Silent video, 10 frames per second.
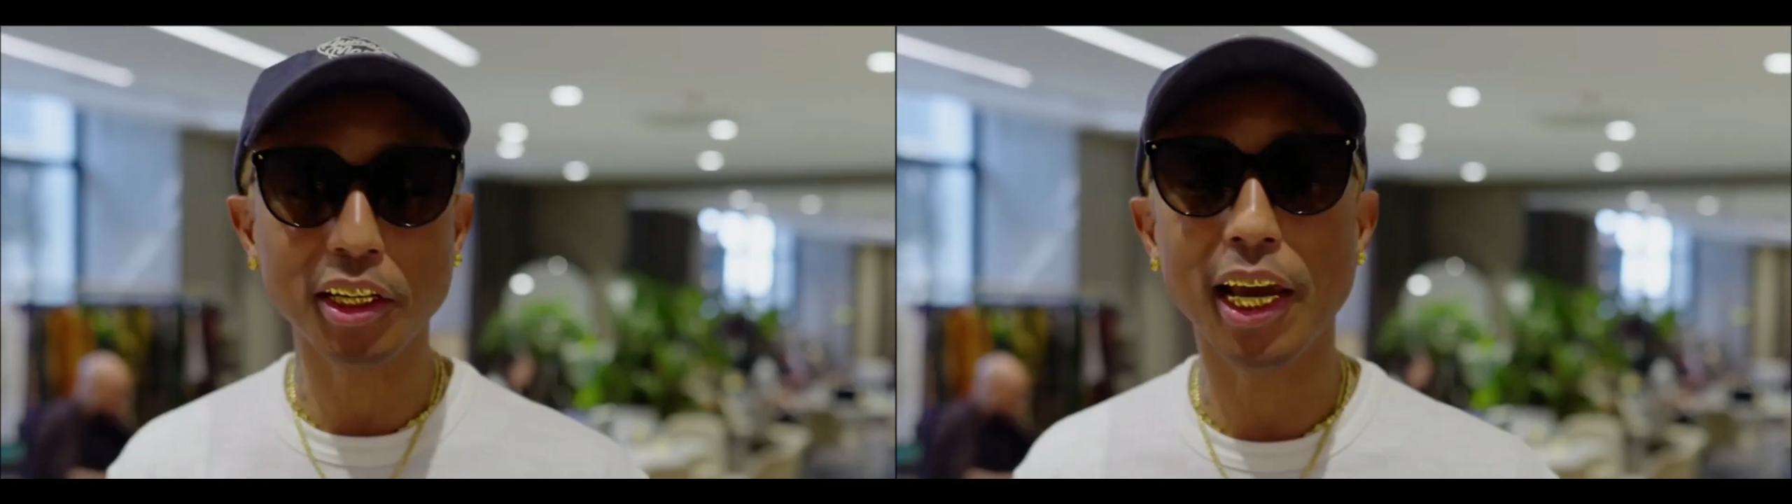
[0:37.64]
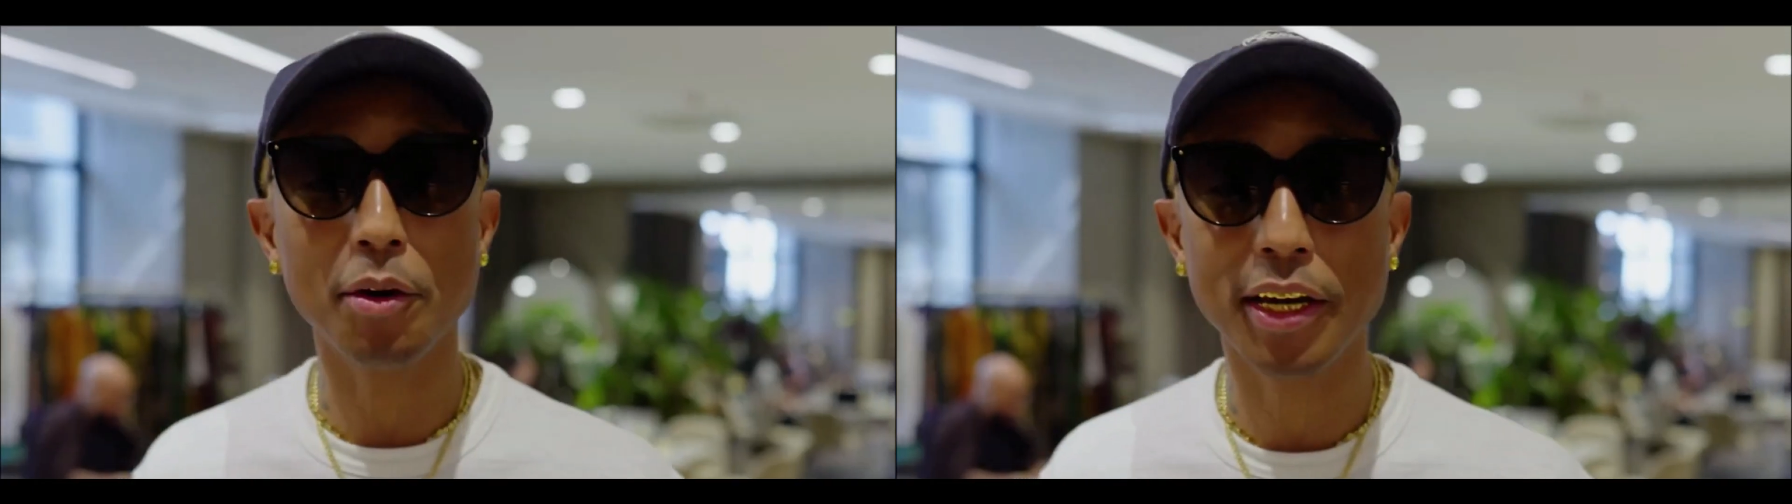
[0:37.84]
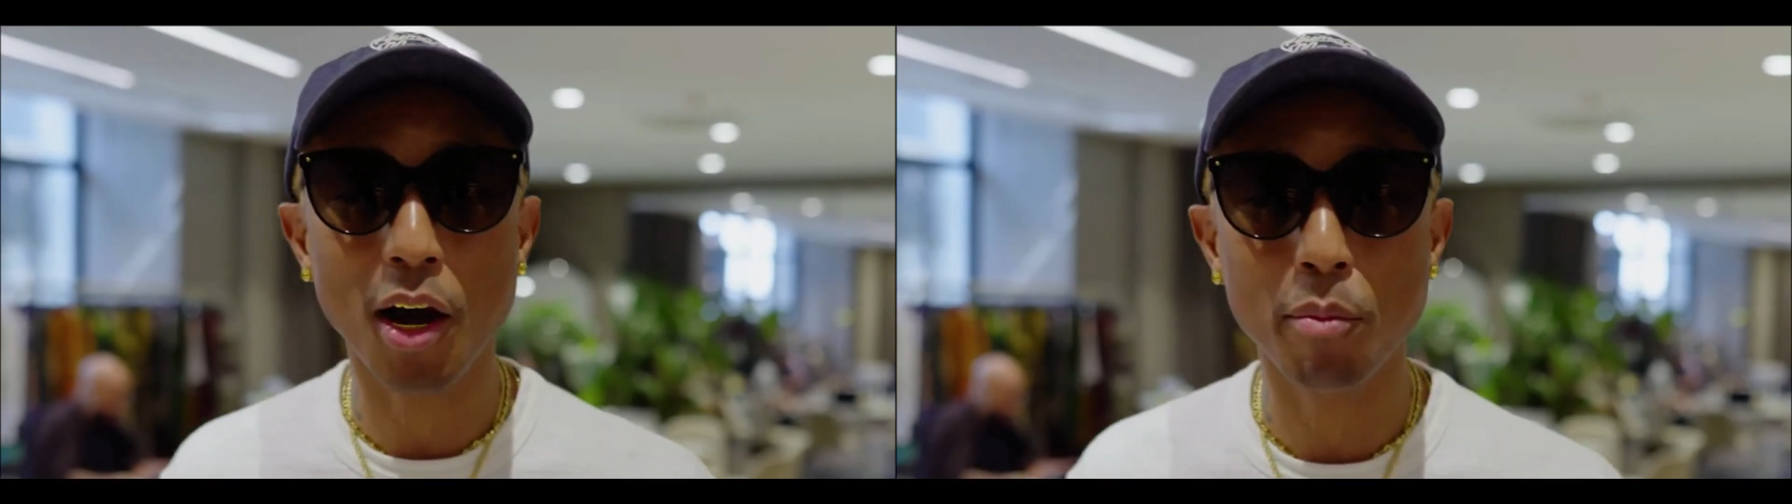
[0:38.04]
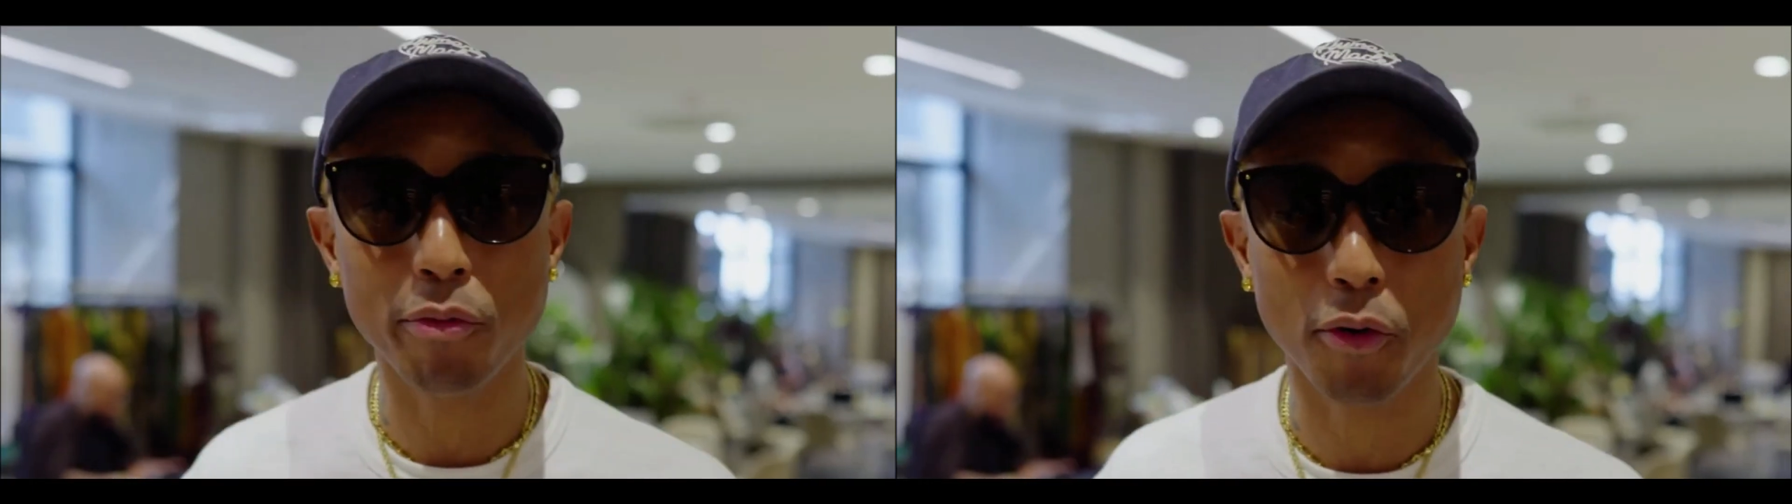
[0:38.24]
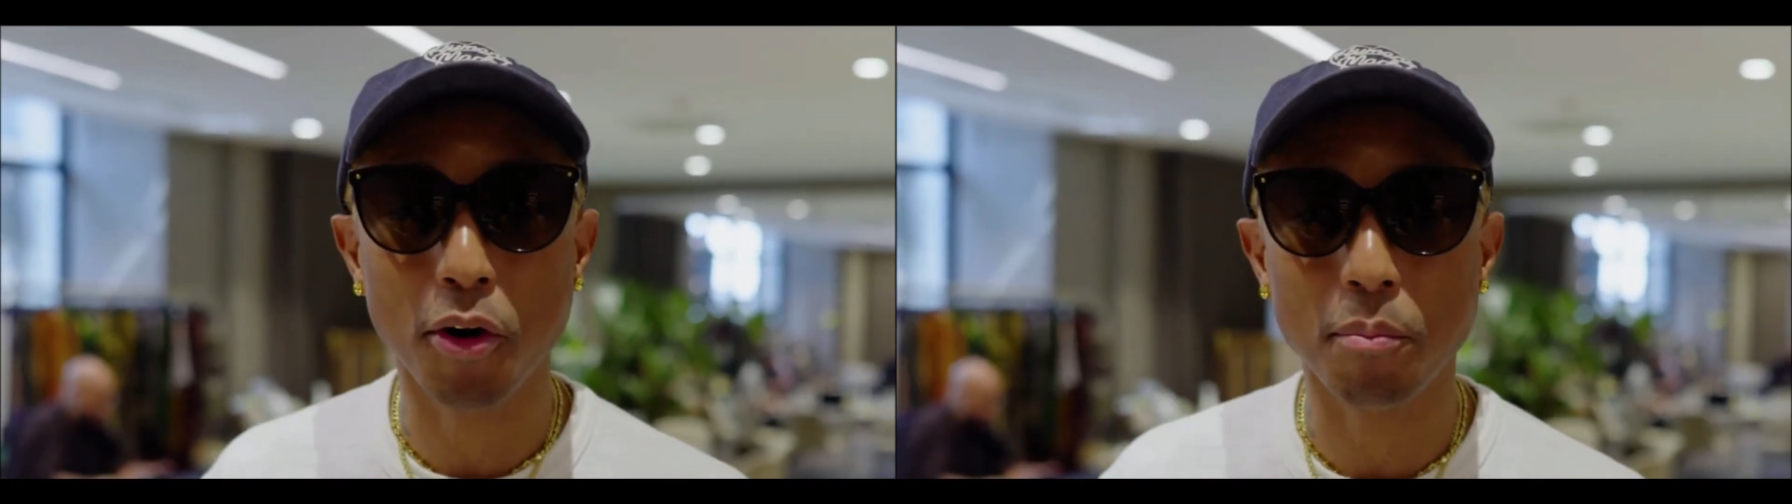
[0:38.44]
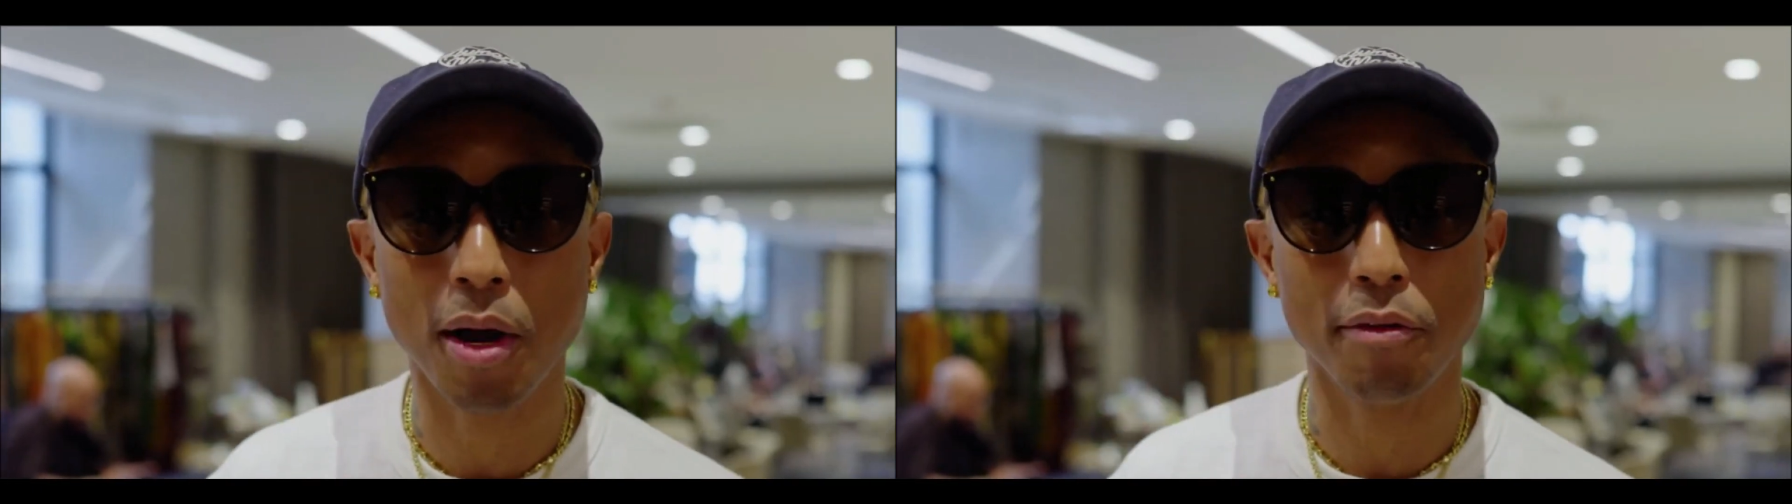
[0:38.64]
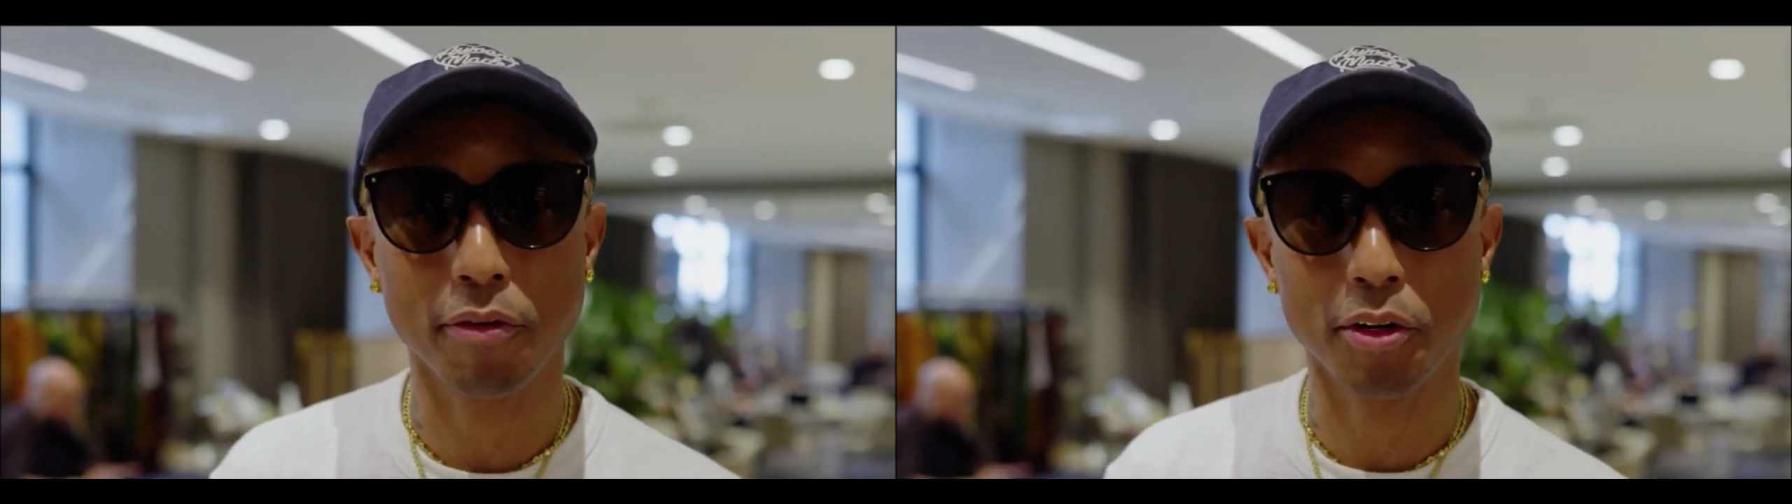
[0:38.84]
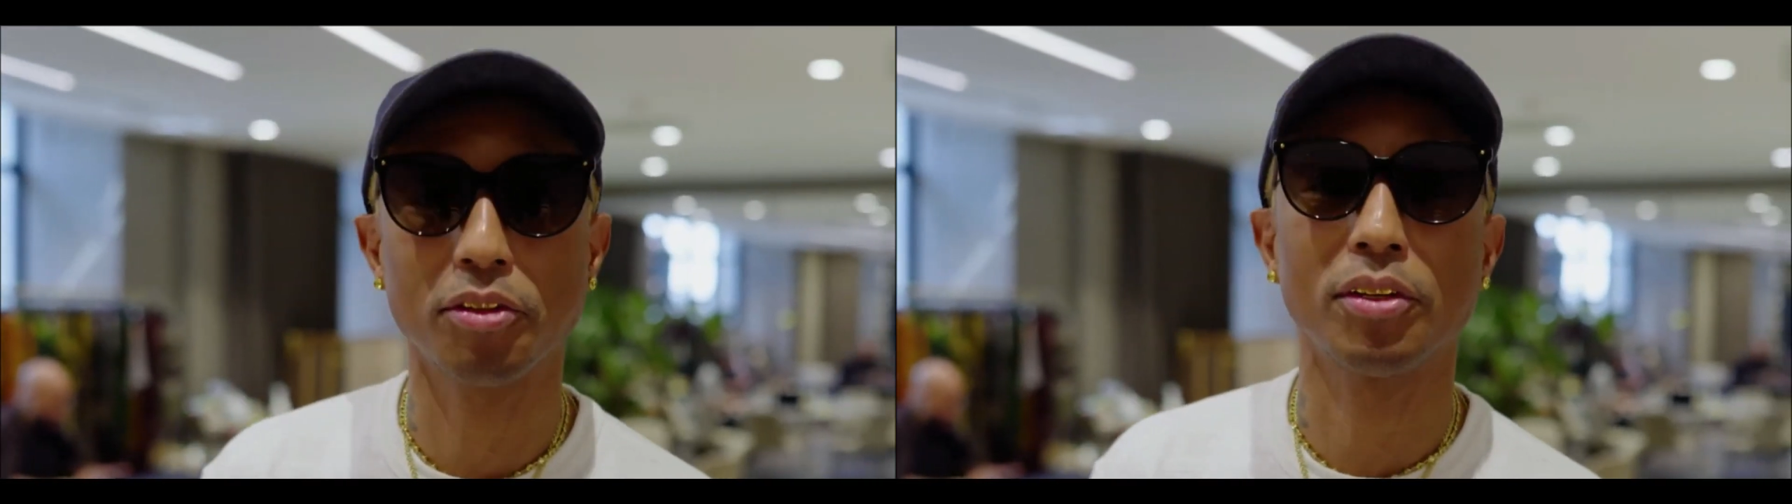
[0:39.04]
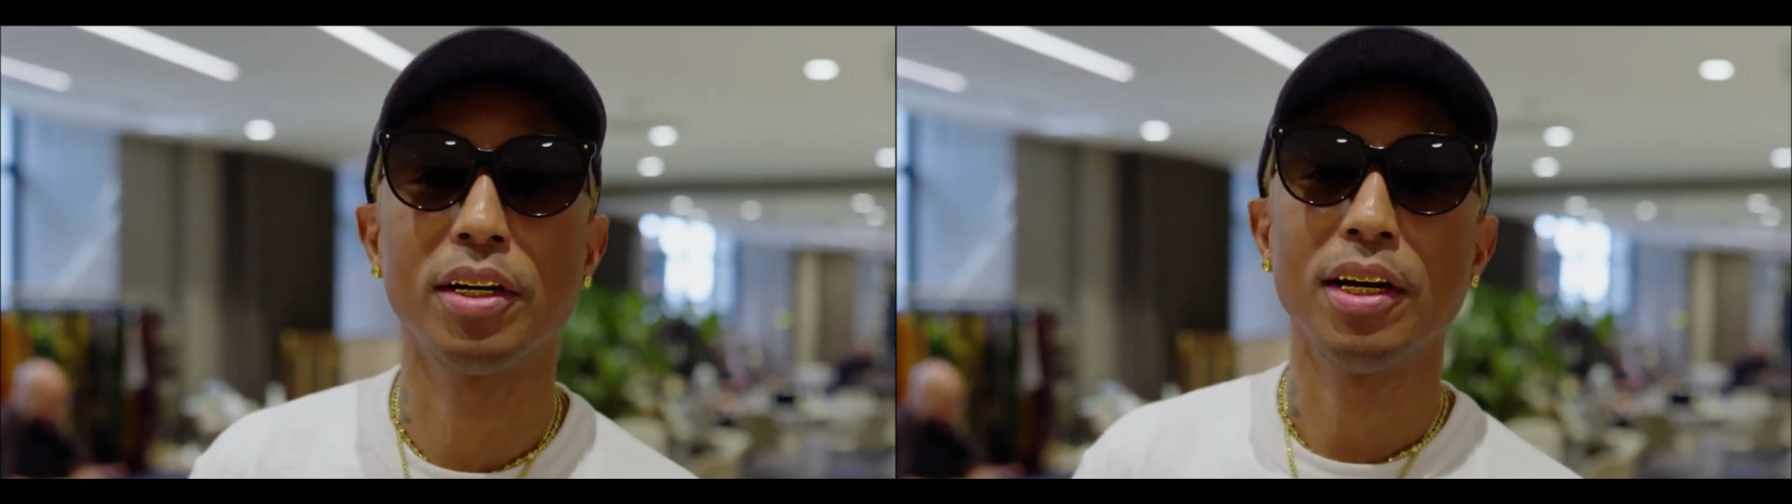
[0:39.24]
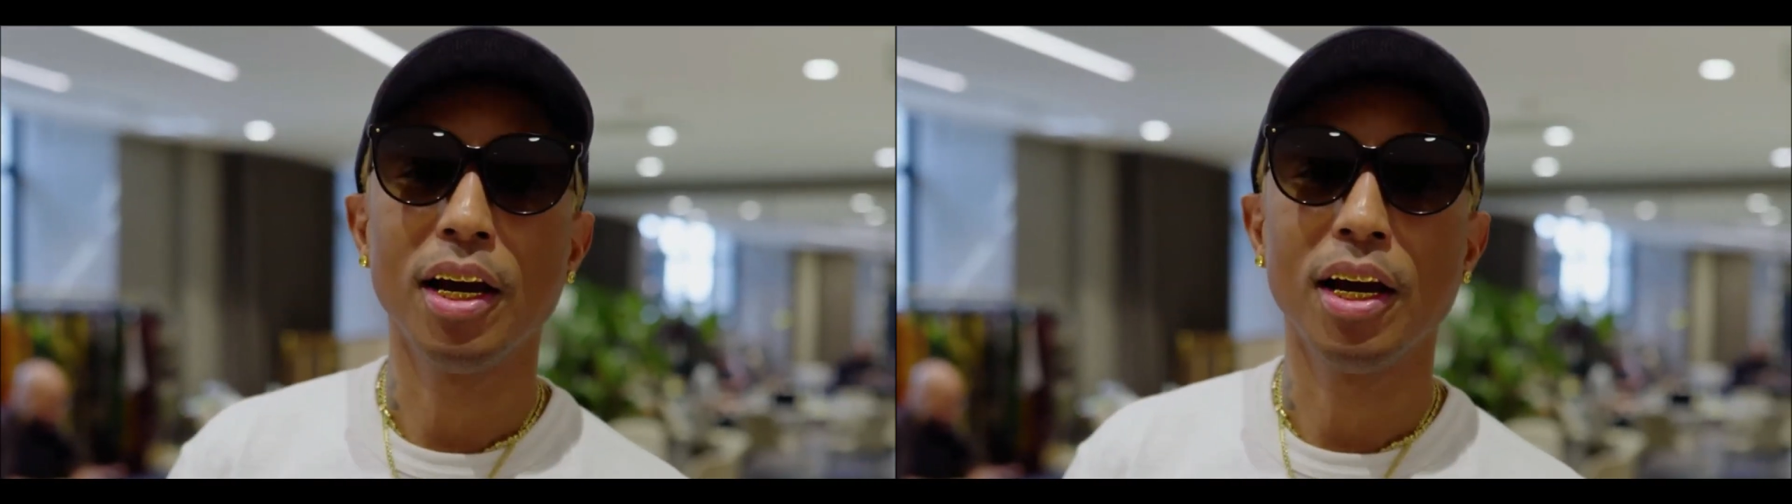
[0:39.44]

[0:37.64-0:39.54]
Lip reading: the countdown before my first